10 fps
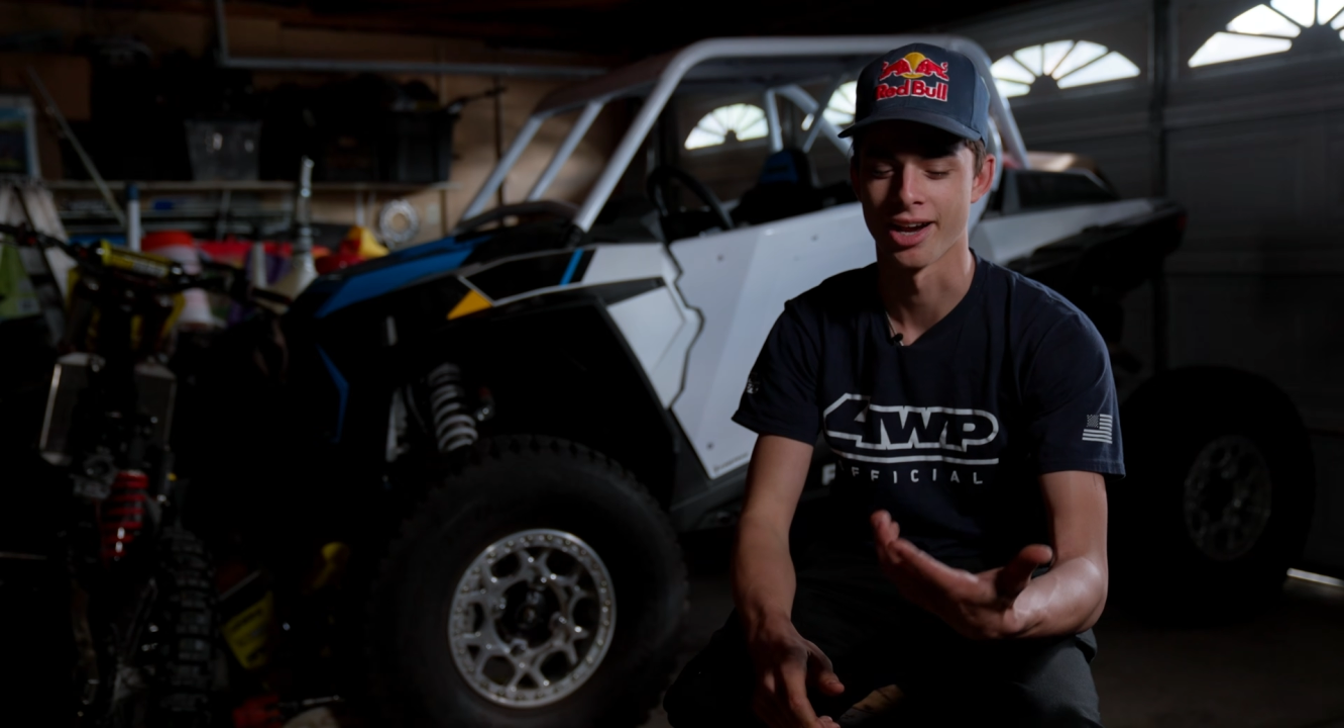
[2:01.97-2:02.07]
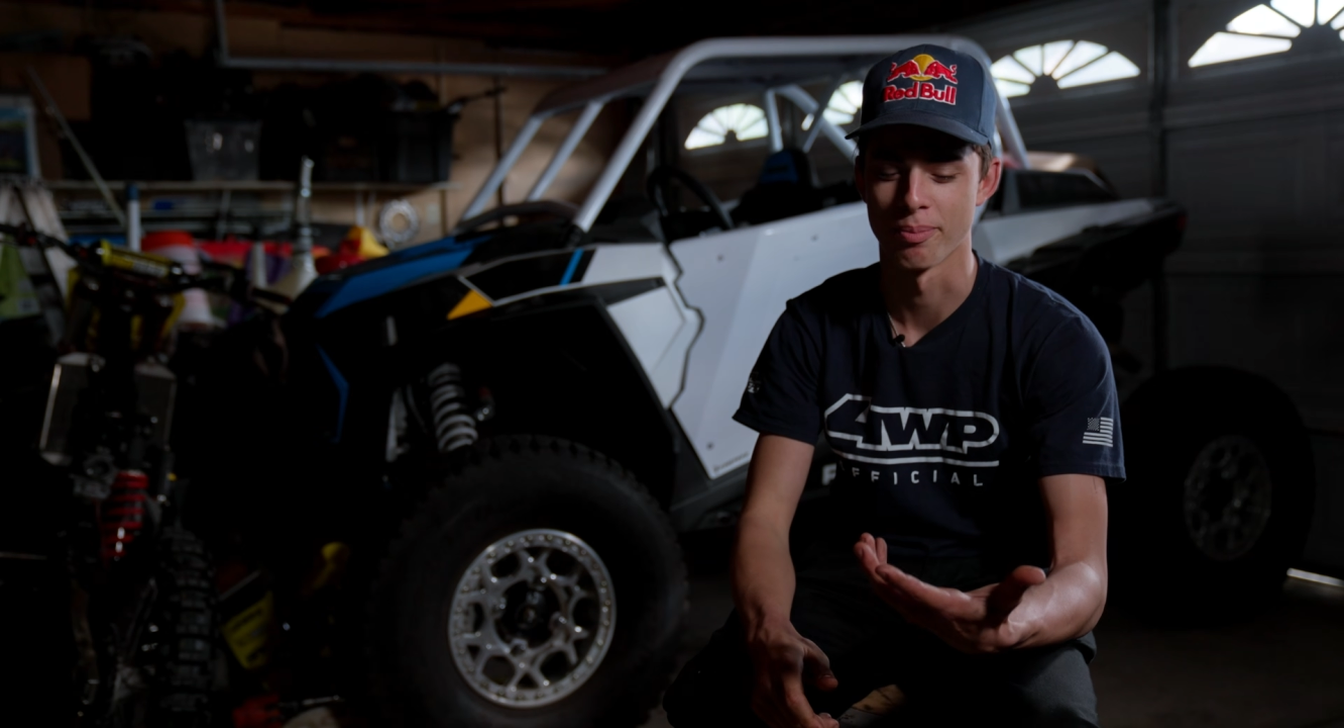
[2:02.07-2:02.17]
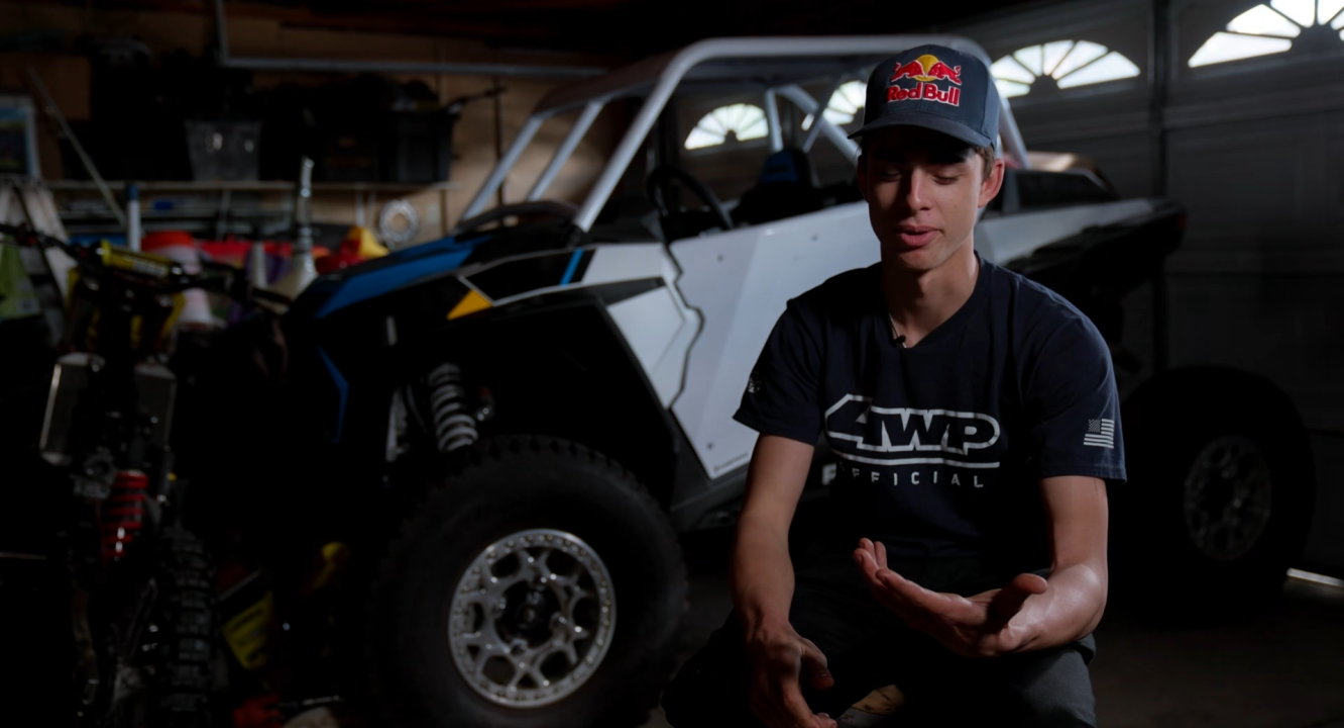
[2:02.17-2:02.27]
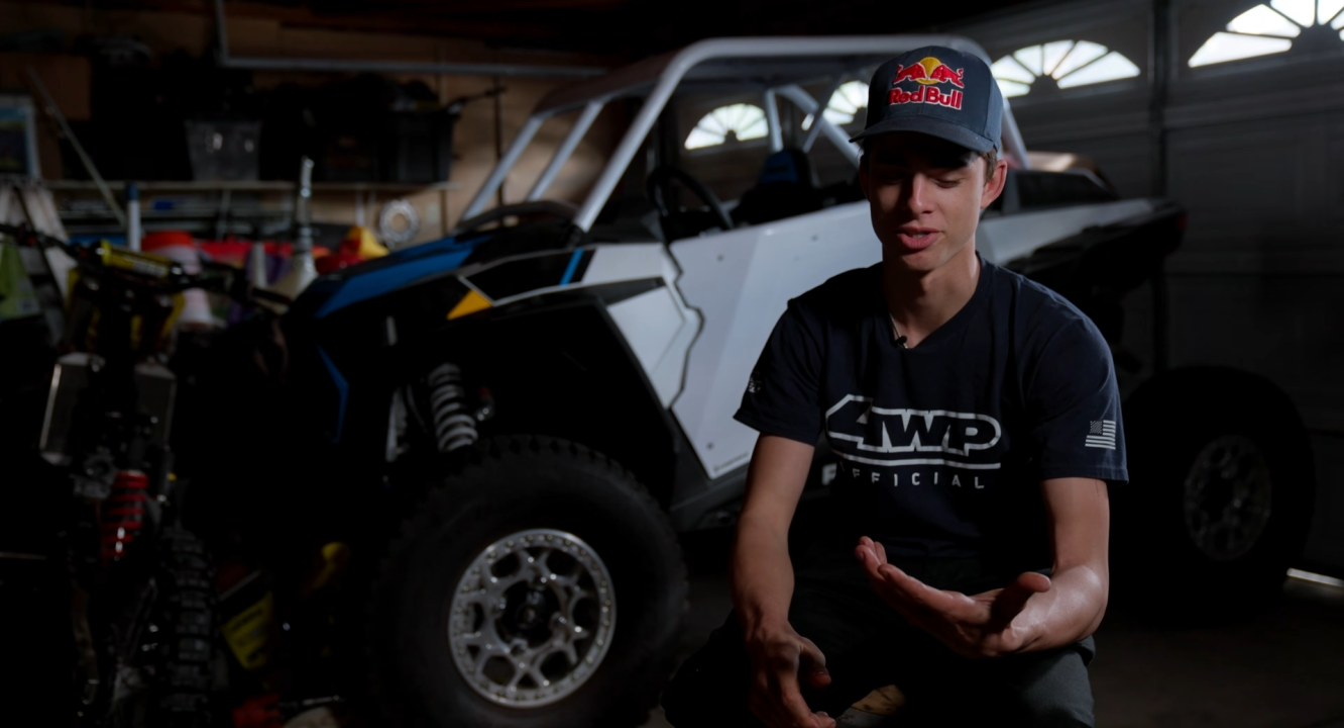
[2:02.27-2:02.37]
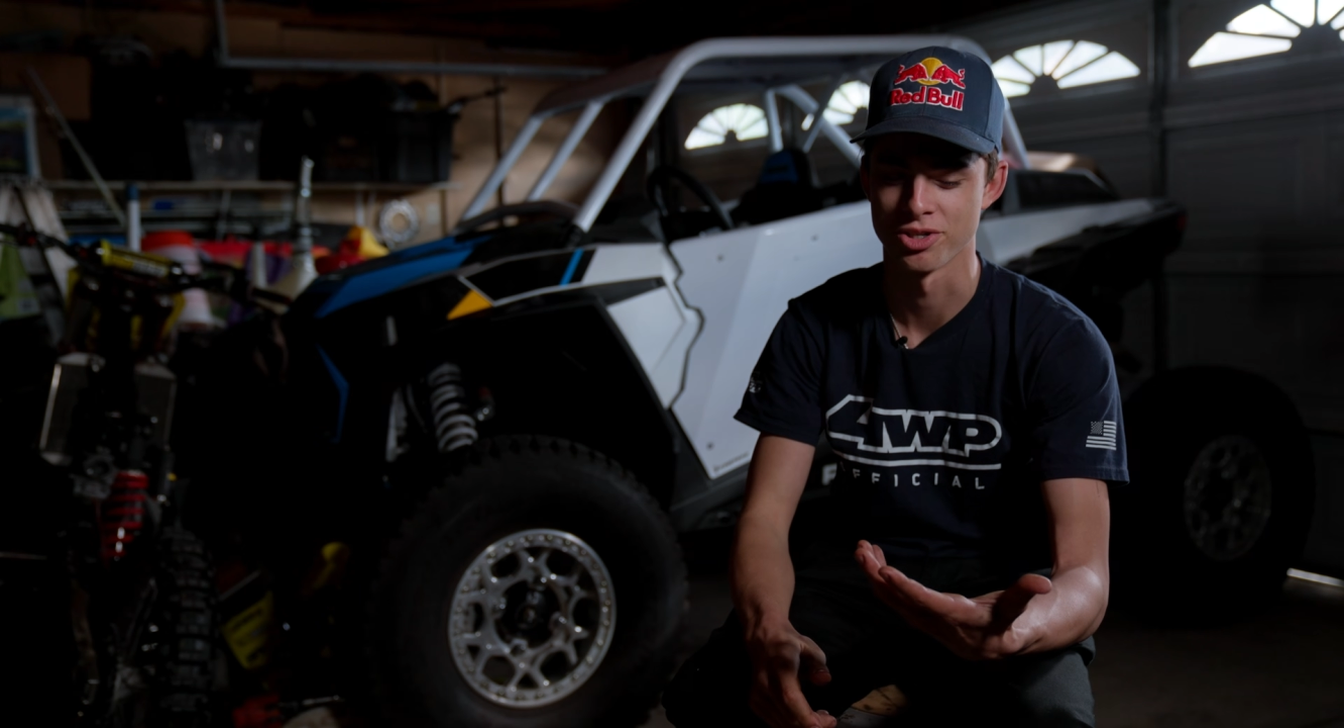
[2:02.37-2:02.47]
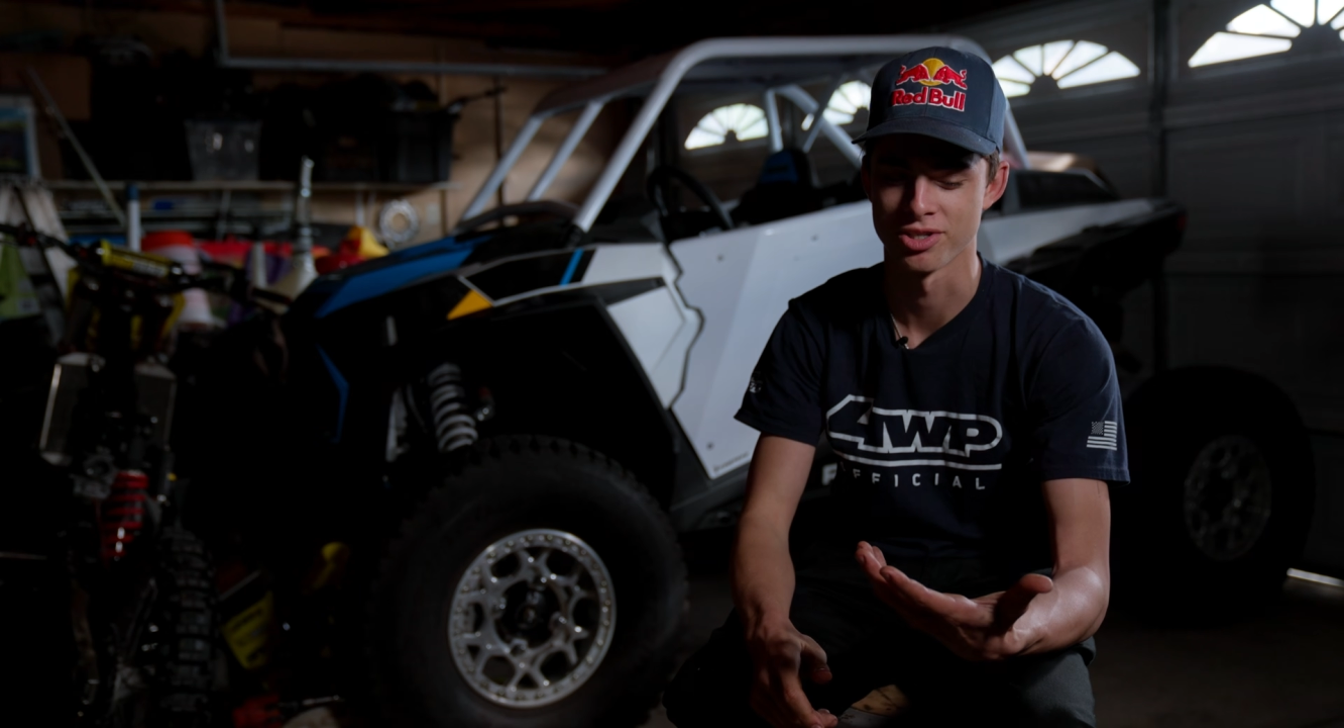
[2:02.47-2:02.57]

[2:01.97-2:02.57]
got pictures